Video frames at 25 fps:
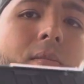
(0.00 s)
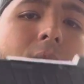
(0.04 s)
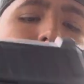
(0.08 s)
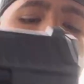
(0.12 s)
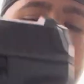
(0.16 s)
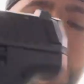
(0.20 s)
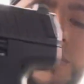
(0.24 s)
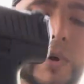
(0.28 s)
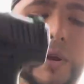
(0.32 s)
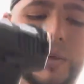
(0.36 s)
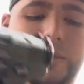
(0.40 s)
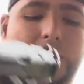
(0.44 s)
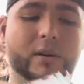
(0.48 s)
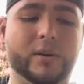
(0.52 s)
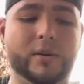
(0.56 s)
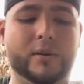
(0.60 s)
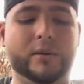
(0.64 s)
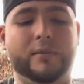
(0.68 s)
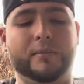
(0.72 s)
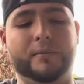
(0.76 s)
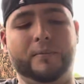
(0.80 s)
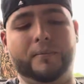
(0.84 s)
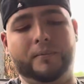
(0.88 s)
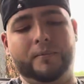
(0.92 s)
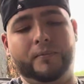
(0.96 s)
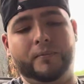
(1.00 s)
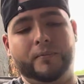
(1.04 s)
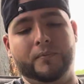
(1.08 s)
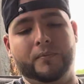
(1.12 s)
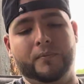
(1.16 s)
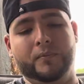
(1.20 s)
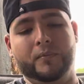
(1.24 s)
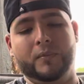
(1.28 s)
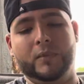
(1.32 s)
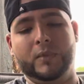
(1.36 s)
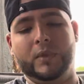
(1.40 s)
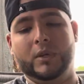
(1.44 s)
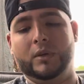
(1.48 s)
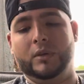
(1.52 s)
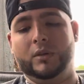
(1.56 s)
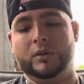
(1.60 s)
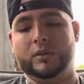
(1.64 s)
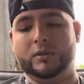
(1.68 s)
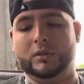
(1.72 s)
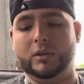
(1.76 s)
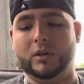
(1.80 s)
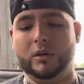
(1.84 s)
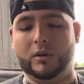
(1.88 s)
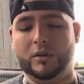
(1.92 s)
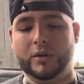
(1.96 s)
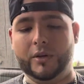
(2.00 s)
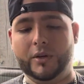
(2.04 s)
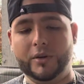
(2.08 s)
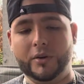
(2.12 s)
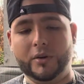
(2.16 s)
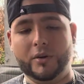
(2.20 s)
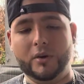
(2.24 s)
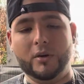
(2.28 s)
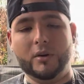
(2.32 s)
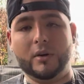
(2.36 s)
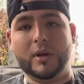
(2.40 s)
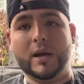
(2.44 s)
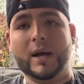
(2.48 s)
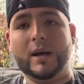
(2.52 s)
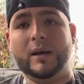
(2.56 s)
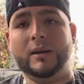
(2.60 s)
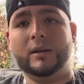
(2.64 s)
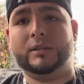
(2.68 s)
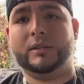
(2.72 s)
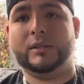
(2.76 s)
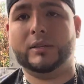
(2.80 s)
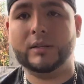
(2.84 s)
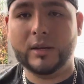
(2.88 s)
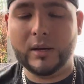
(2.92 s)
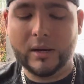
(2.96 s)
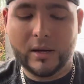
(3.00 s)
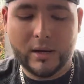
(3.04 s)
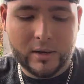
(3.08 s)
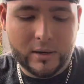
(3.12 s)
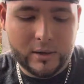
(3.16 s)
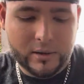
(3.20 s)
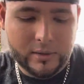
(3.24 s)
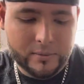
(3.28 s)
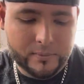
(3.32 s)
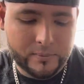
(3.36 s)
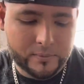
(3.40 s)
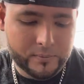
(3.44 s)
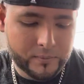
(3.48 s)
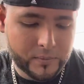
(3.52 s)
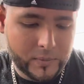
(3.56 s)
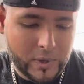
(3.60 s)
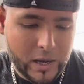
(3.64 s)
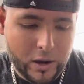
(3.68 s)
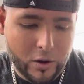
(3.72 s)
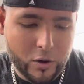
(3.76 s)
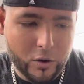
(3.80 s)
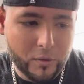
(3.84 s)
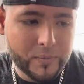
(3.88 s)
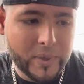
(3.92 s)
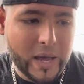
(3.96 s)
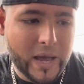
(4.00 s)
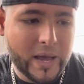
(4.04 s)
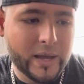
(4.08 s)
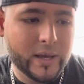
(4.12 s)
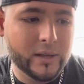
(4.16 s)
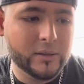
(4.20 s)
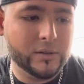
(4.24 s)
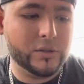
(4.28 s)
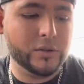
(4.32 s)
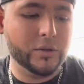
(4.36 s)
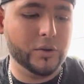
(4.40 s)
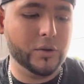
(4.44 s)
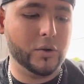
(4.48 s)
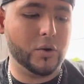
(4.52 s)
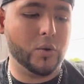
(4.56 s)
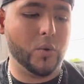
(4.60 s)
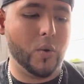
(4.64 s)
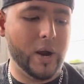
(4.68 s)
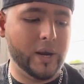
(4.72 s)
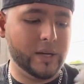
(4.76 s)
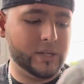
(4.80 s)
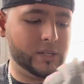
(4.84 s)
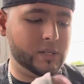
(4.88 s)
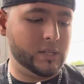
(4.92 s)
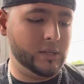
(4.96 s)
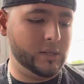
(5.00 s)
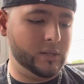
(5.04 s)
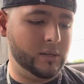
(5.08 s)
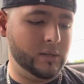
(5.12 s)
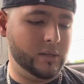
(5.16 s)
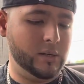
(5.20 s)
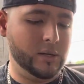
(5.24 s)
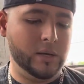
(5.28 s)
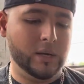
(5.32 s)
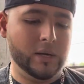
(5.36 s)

Right there. So there you go, guys. I hope that answered your question.